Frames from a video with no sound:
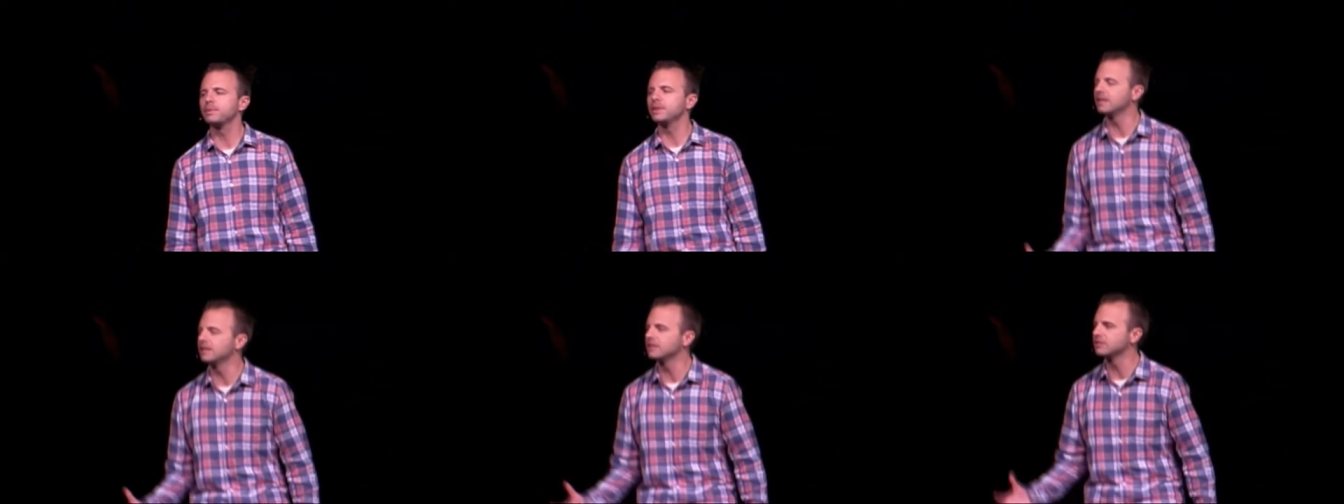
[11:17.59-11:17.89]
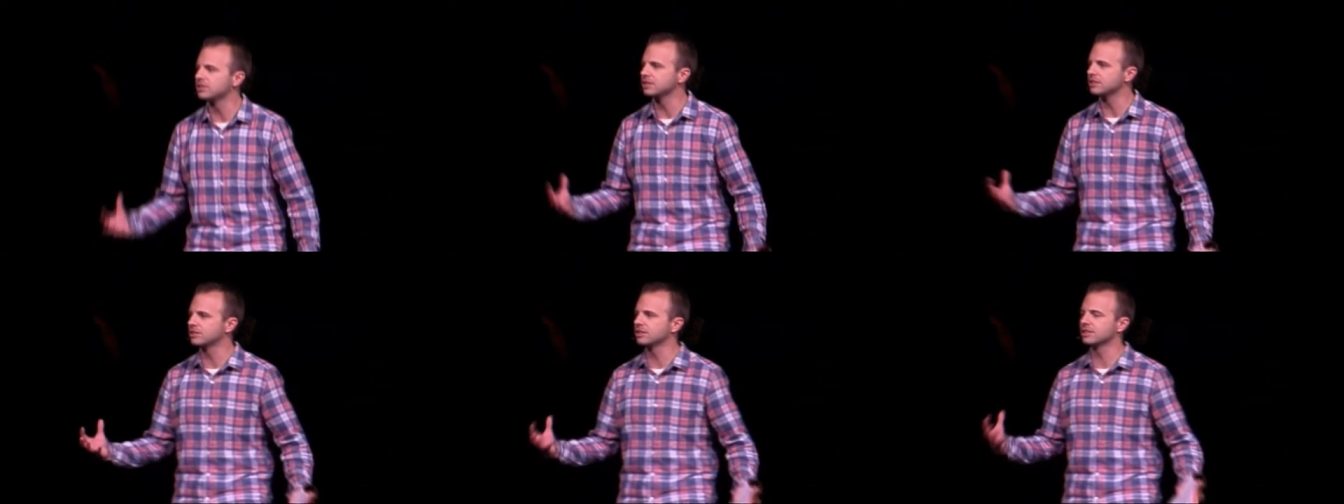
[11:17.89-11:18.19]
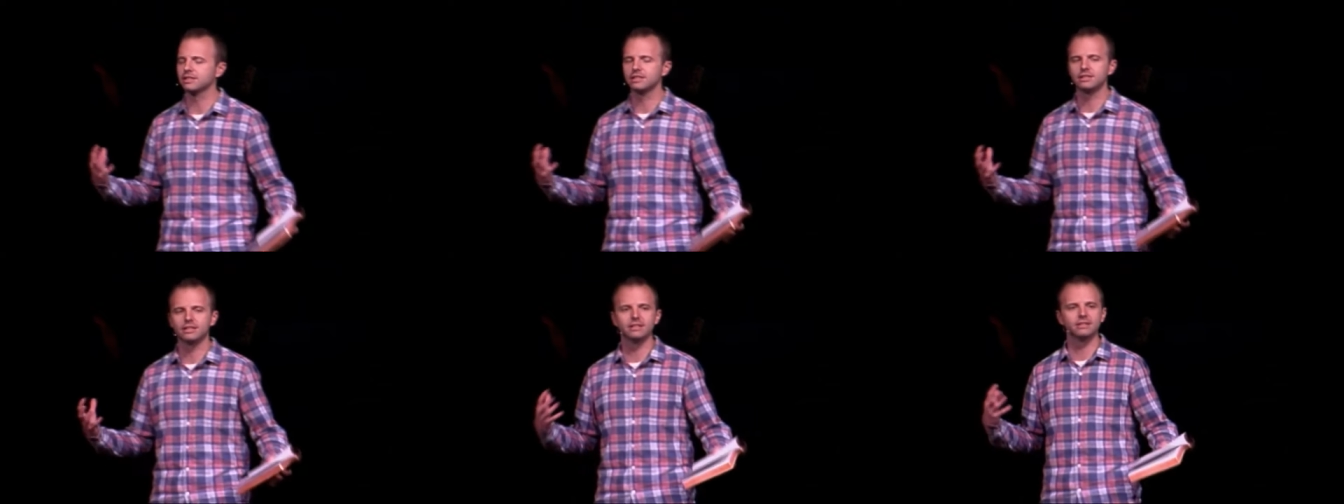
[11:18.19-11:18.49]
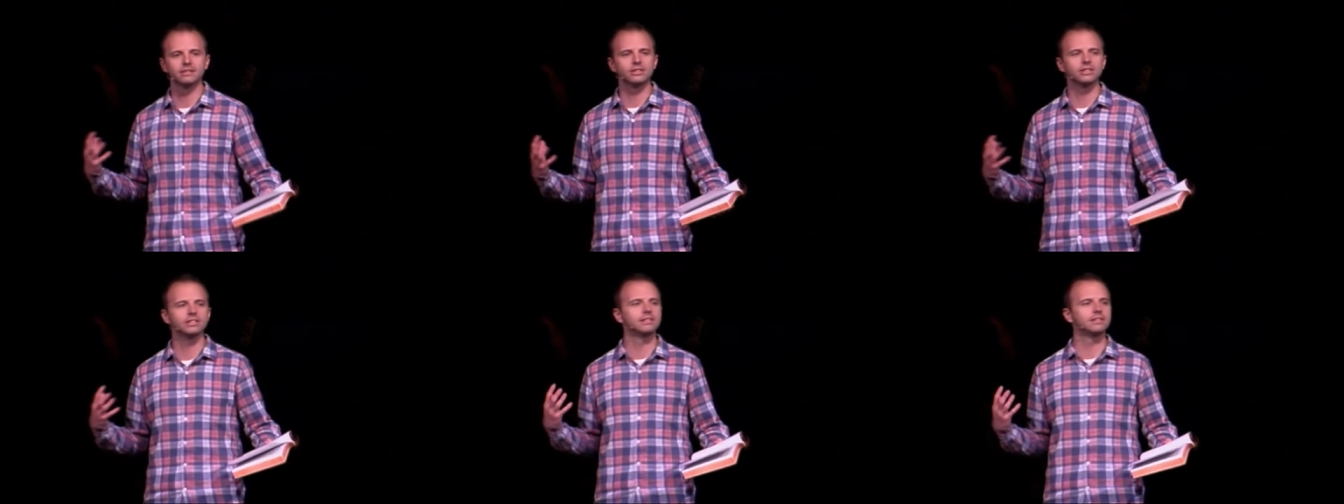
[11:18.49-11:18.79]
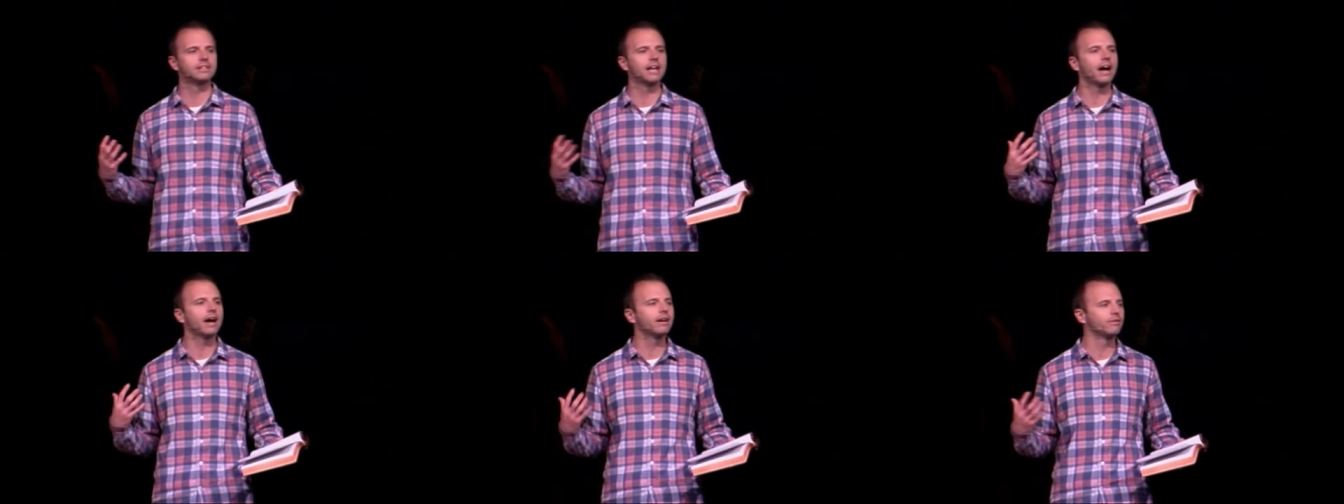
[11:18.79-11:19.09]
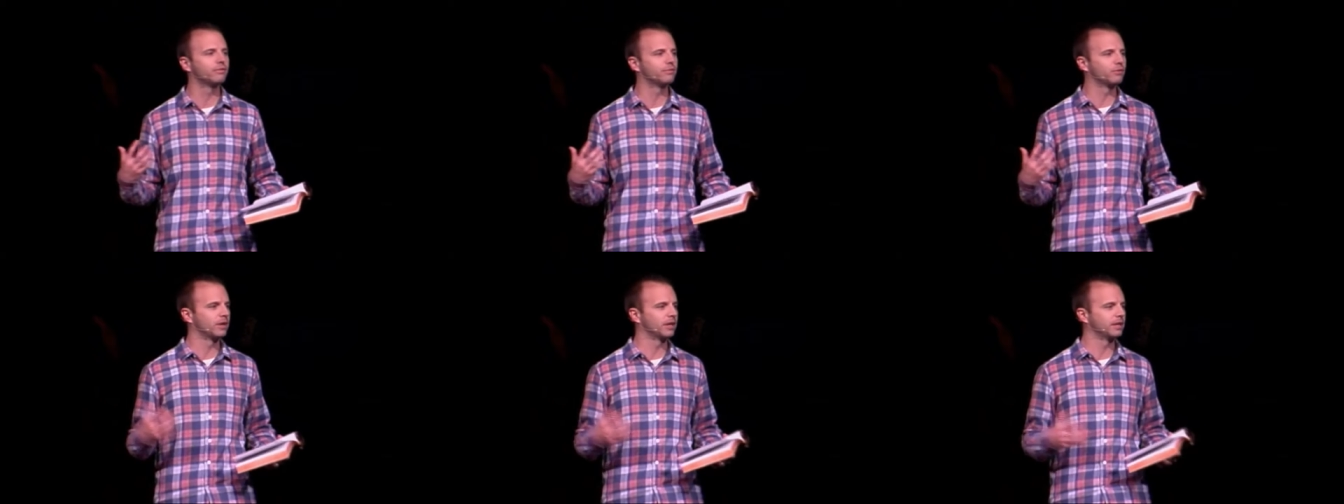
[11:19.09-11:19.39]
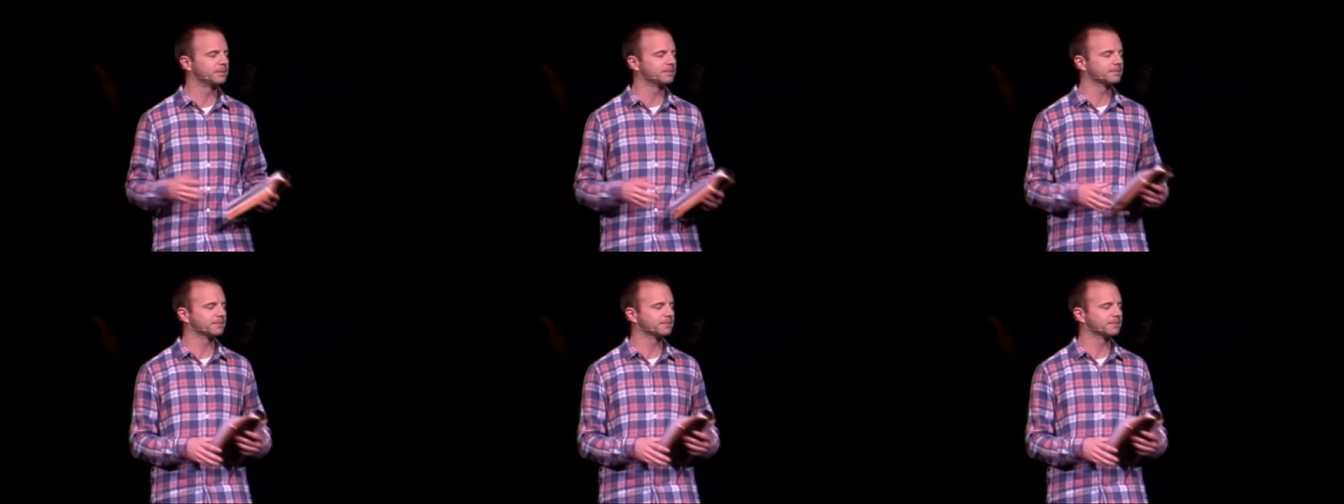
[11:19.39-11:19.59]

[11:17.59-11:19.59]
You know, she's just, she's dying for it.